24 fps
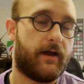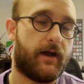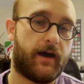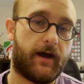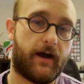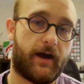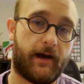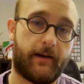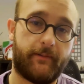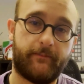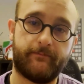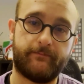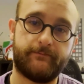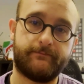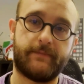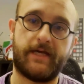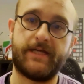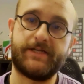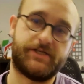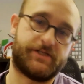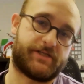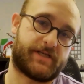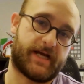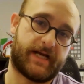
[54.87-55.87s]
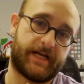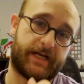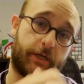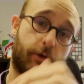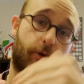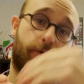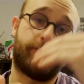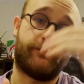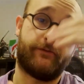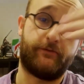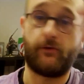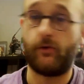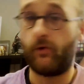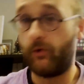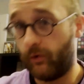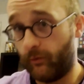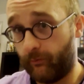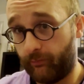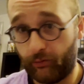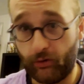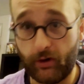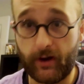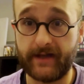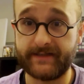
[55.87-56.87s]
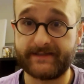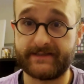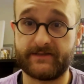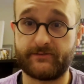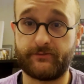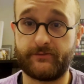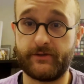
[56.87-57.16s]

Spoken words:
and just kind of going through the whole process